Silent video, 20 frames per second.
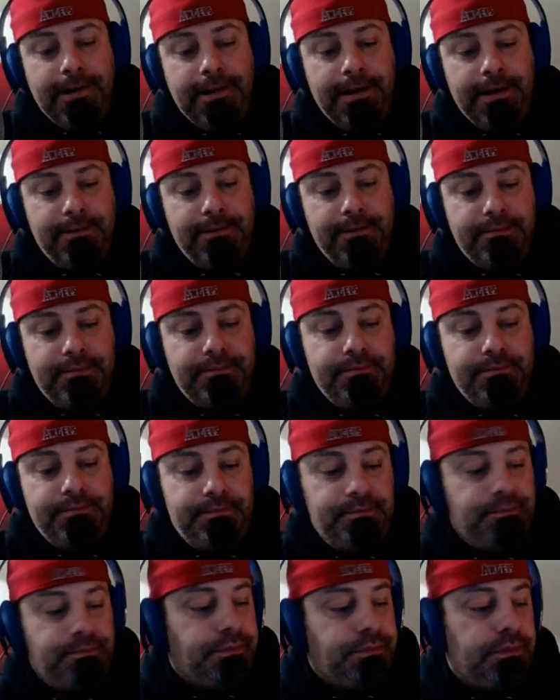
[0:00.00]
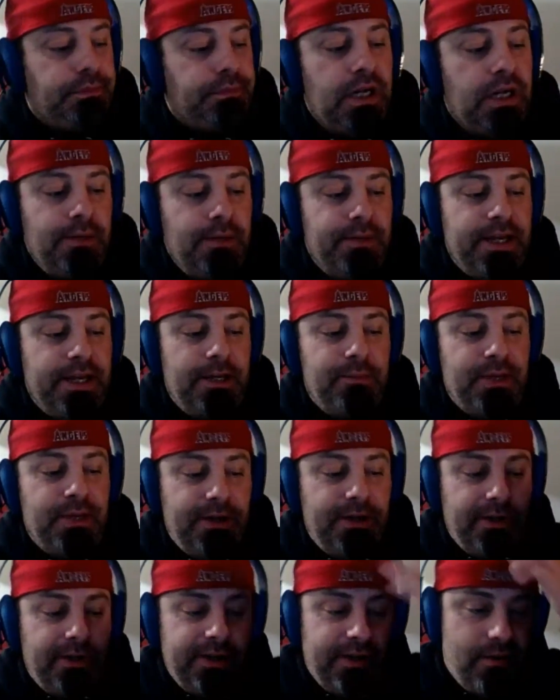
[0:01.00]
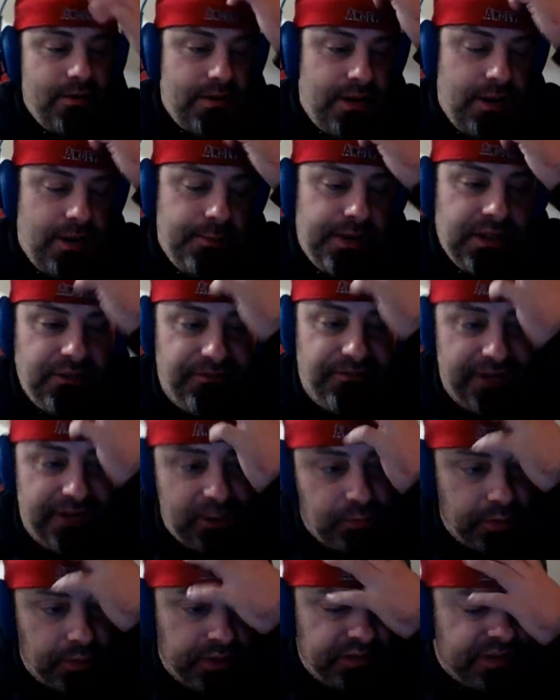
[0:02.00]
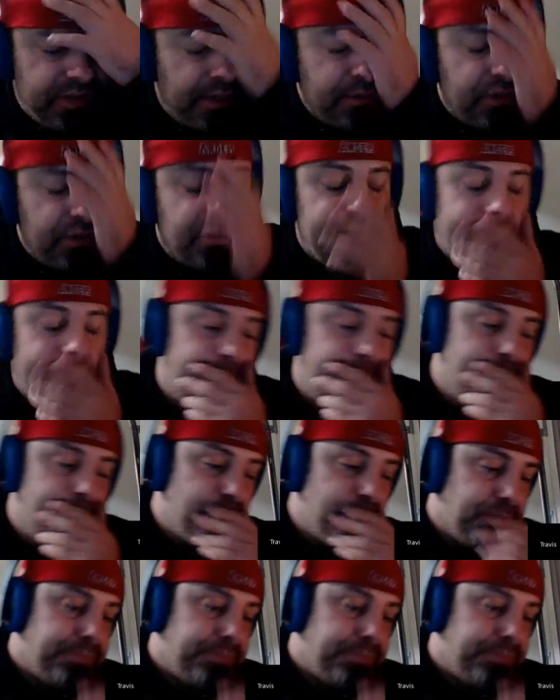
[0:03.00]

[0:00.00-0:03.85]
Yep. Anybody hear anything about the Facebook censorship?